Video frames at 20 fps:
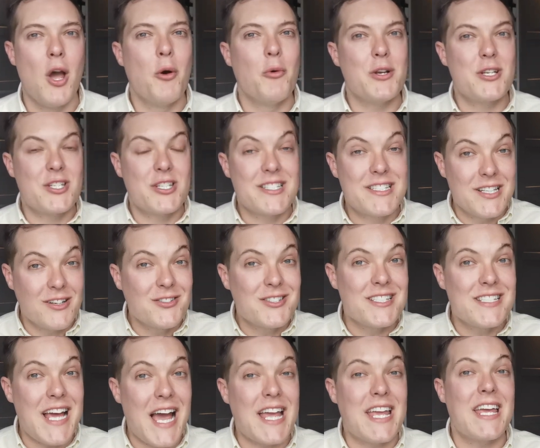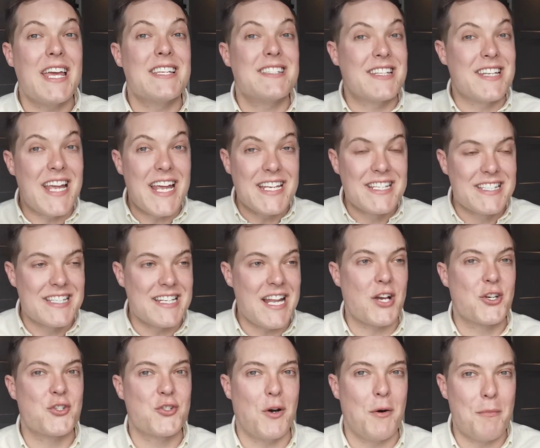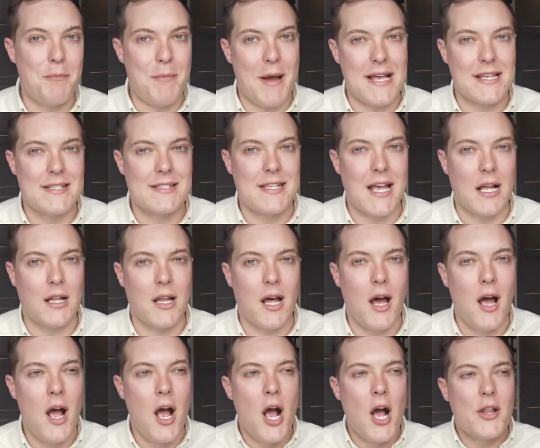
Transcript: which still today is an international bestseller.